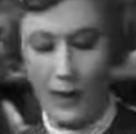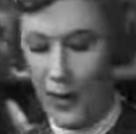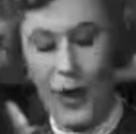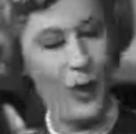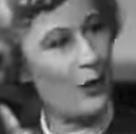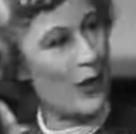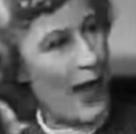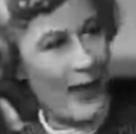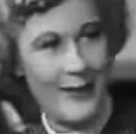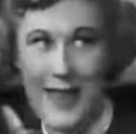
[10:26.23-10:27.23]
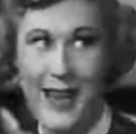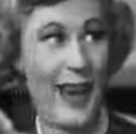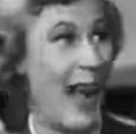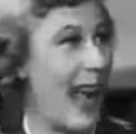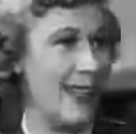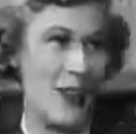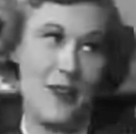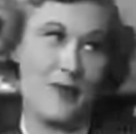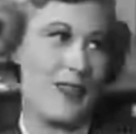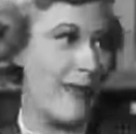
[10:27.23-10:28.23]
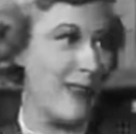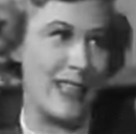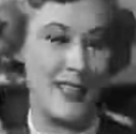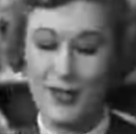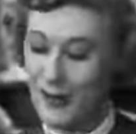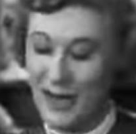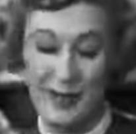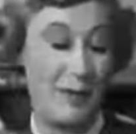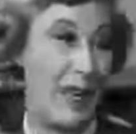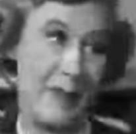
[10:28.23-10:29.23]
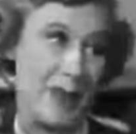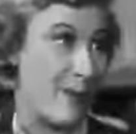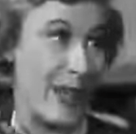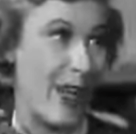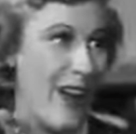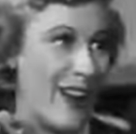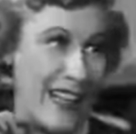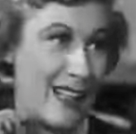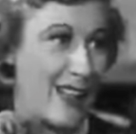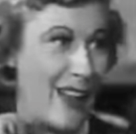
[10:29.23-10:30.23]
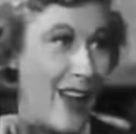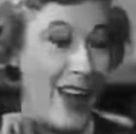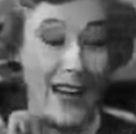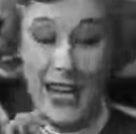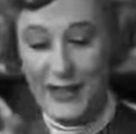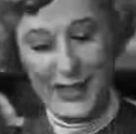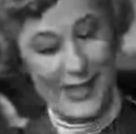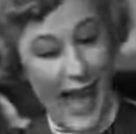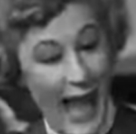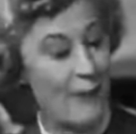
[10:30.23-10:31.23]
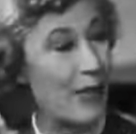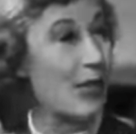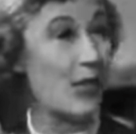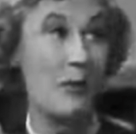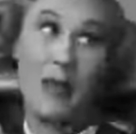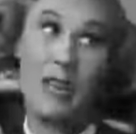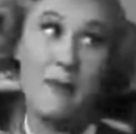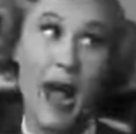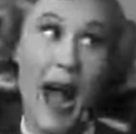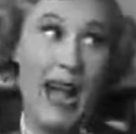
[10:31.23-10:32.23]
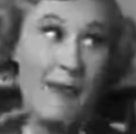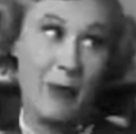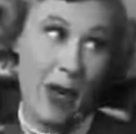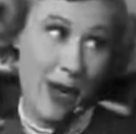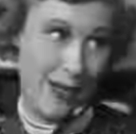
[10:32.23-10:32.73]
Now, hold on there. I don't rummage through other people's belongings at all. This happens to be my